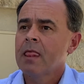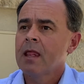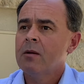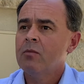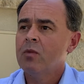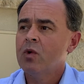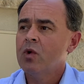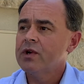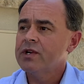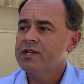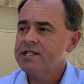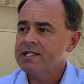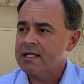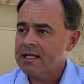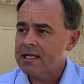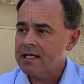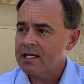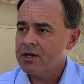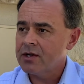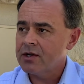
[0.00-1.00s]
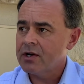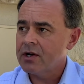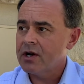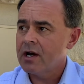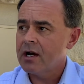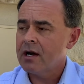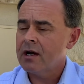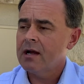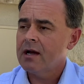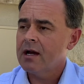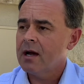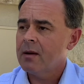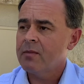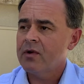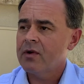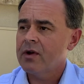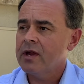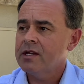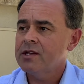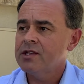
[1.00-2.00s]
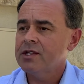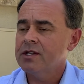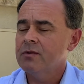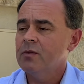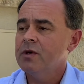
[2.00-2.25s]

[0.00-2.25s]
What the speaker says: more secure operation,